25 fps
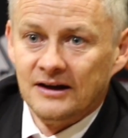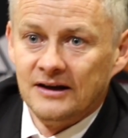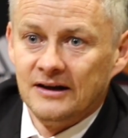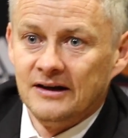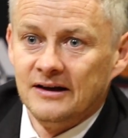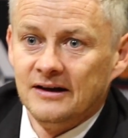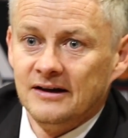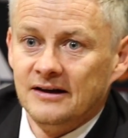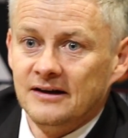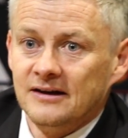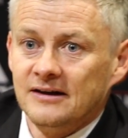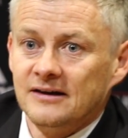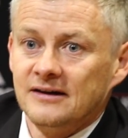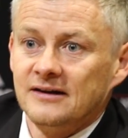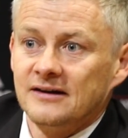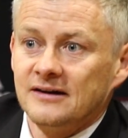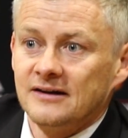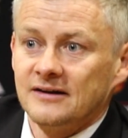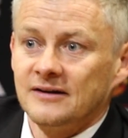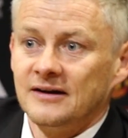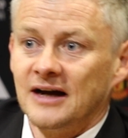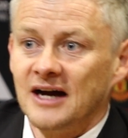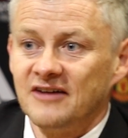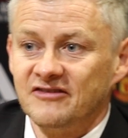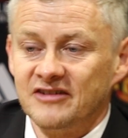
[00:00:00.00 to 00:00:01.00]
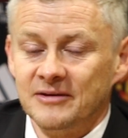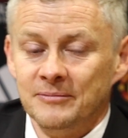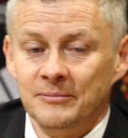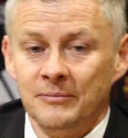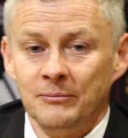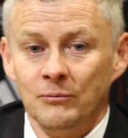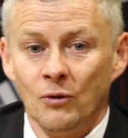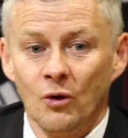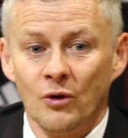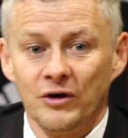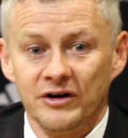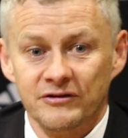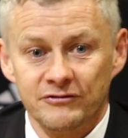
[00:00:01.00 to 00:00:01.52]
Uh, have him
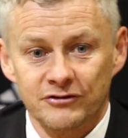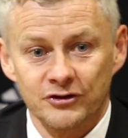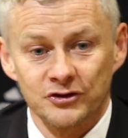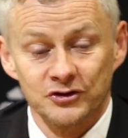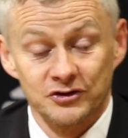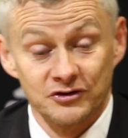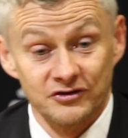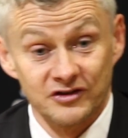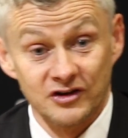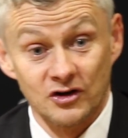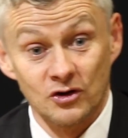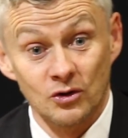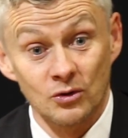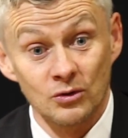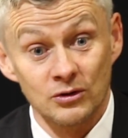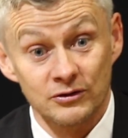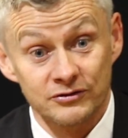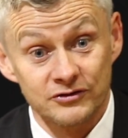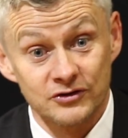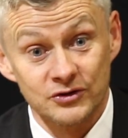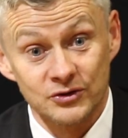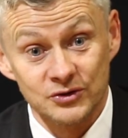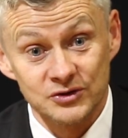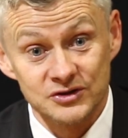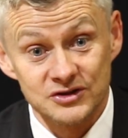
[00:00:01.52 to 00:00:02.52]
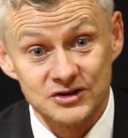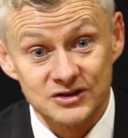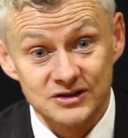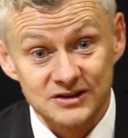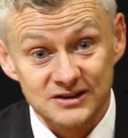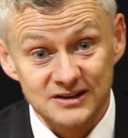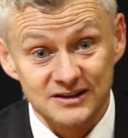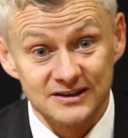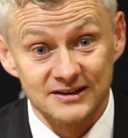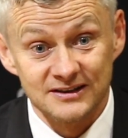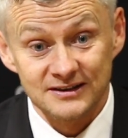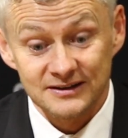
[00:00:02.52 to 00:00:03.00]
more in front of the goal, of course,